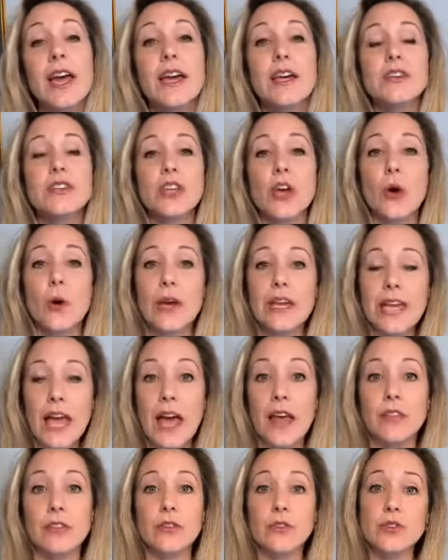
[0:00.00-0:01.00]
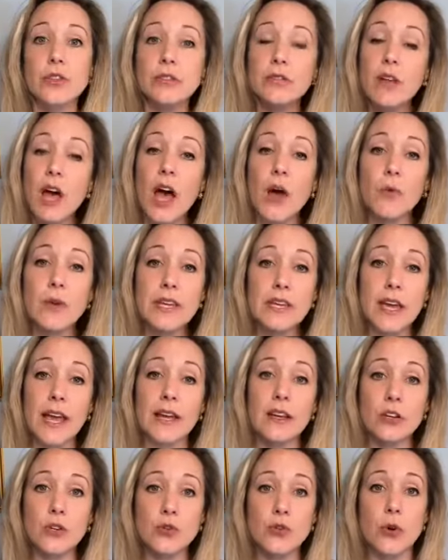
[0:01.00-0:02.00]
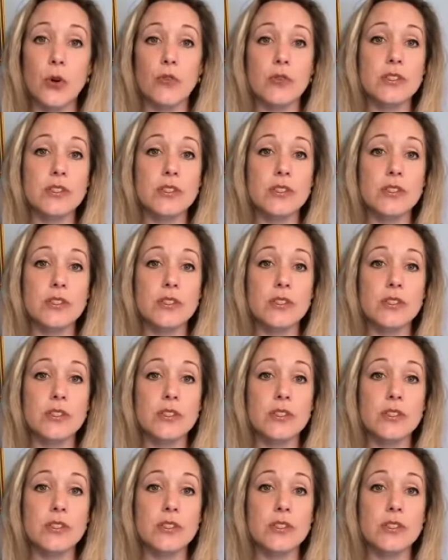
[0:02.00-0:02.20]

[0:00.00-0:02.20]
So again, there's a lot we can control.